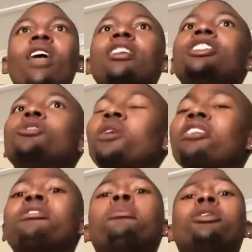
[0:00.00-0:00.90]
She's one
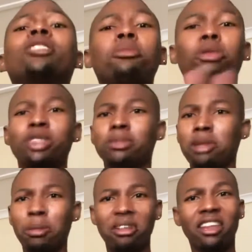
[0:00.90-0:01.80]
of the most important
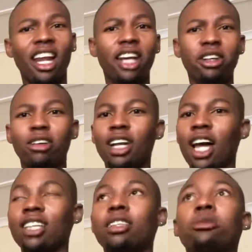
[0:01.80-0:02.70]
people that I know.
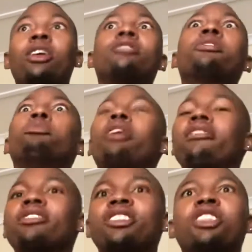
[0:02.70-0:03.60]
Like, the one of the
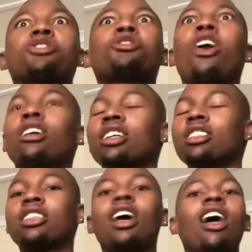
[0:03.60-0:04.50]
bravest, the
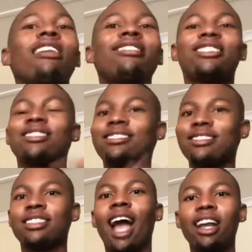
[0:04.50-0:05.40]
strongest, just
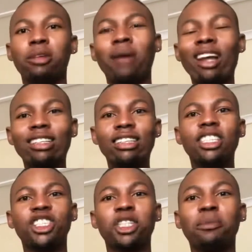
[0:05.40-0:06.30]
dynamite
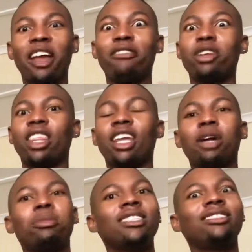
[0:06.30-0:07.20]
leadership, everything.
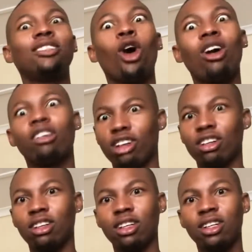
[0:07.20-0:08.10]
But your
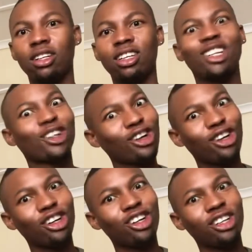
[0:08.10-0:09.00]
girl,
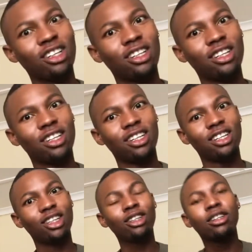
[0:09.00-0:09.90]
girl,
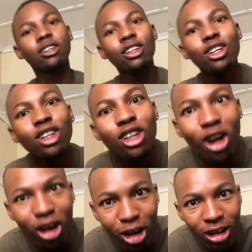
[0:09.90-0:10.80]

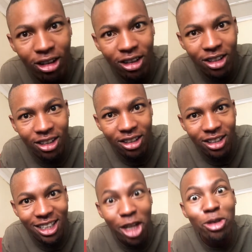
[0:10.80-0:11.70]
girl,
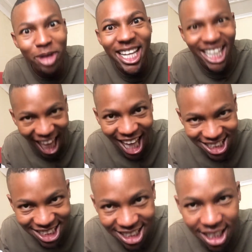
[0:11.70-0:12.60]

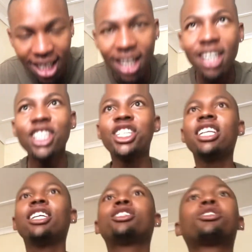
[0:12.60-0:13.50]
relax. She
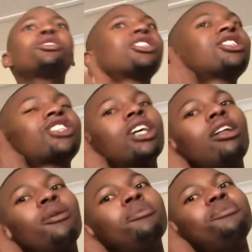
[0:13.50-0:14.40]
needs to just chill.